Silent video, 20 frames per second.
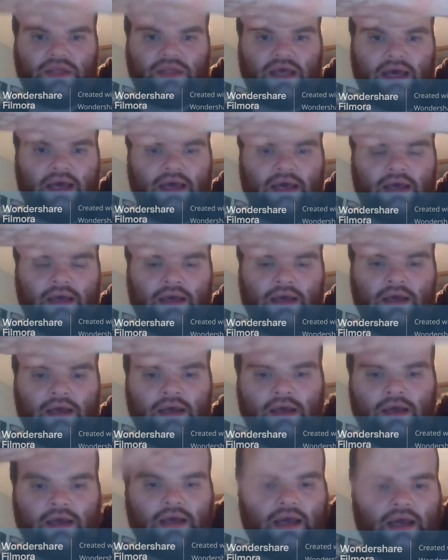there
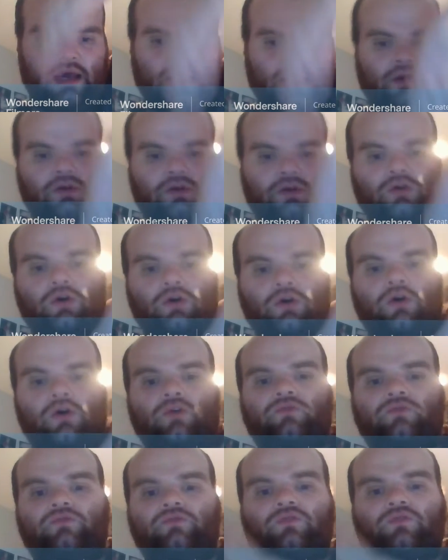and a
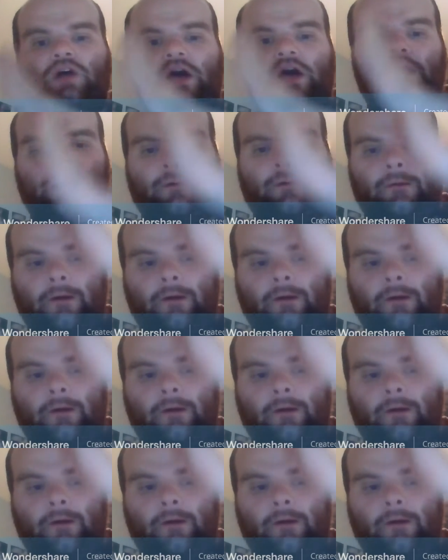curve right